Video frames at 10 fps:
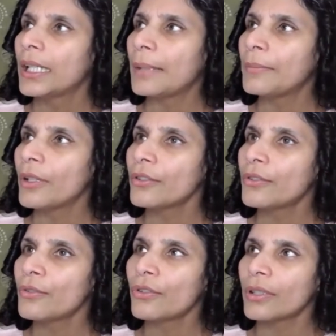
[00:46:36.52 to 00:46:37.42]
I'm not
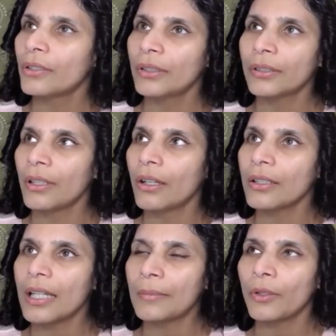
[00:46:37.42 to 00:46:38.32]
too sure, this is a long
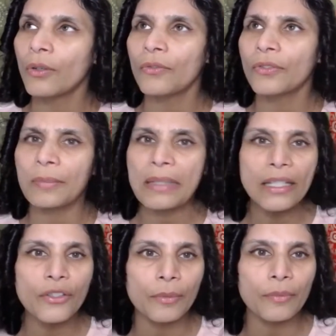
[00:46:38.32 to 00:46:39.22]
time ago from
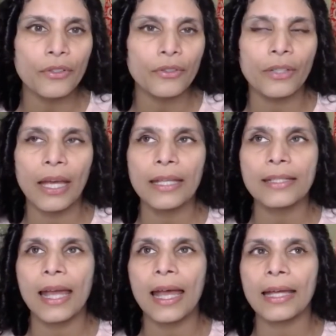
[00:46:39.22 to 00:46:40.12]
Egypt, right?
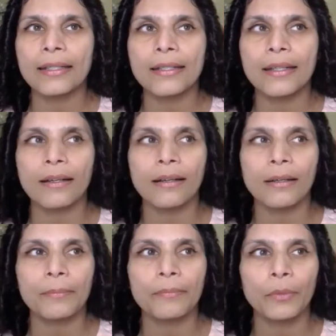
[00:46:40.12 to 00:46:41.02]
And
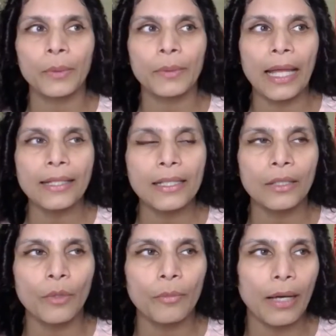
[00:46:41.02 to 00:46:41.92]
we were landing
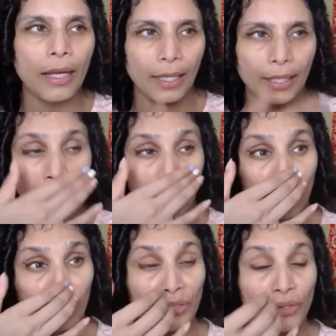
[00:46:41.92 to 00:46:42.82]
in Mumbai and I had to
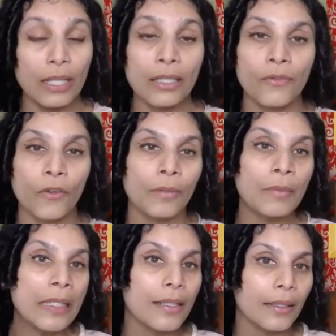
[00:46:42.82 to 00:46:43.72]
go straight for a
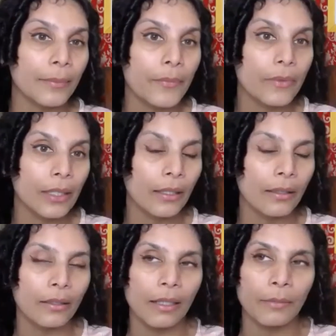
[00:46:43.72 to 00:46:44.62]
meeting.
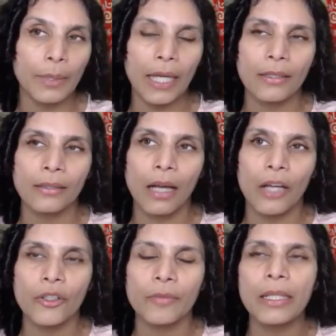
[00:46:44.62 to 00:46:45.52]
We had an
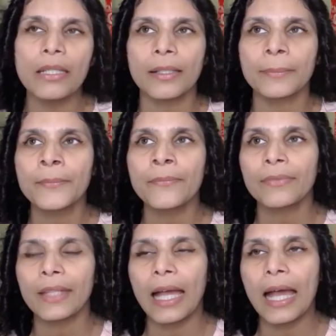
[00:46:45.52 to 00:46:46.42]
ashram meeting.
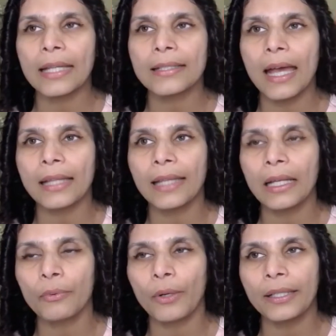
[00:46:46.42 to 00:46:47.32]
And at
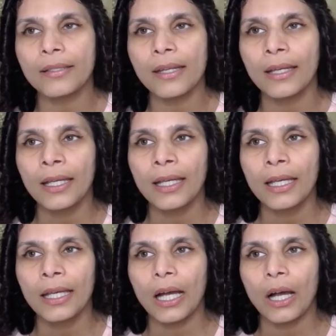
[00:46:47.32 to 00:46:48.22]
that point,
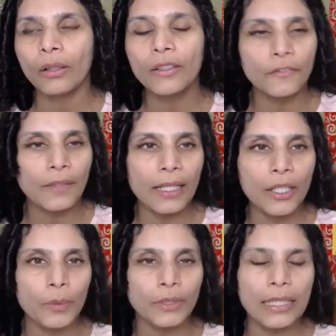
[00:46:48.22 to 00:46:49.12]
on the flight,
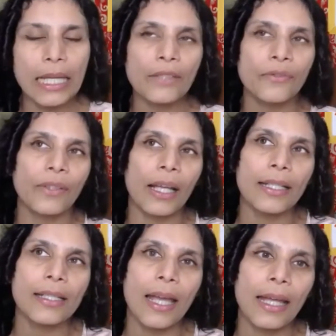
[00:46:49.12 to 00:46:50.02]
it was a night
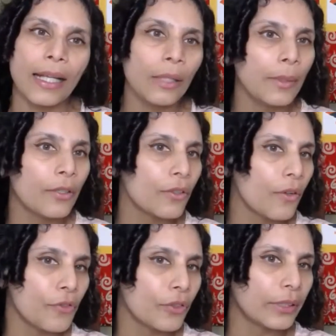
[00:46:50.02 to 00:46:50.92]
flight, and I went
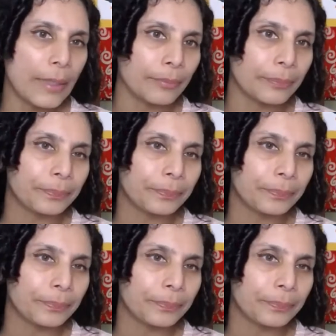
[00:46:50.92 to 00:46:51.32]
off to sleep.